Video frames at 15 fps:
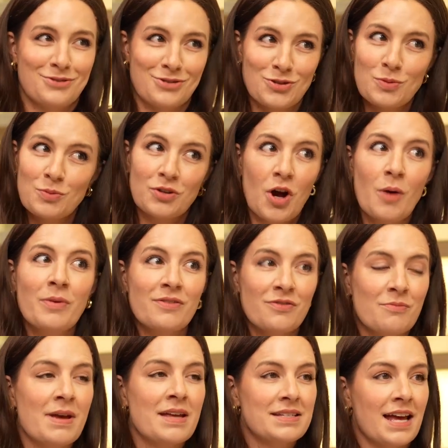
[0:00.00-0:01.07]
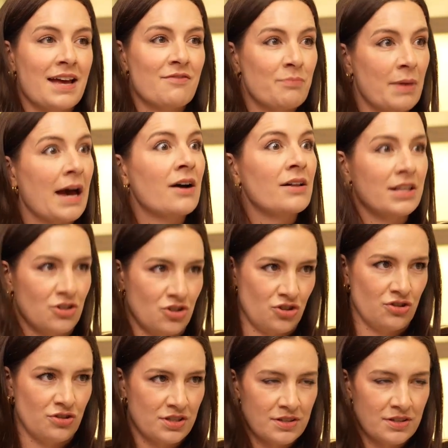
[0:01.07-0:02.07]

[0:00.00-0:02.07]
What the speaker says: super common for men to have bowel issues.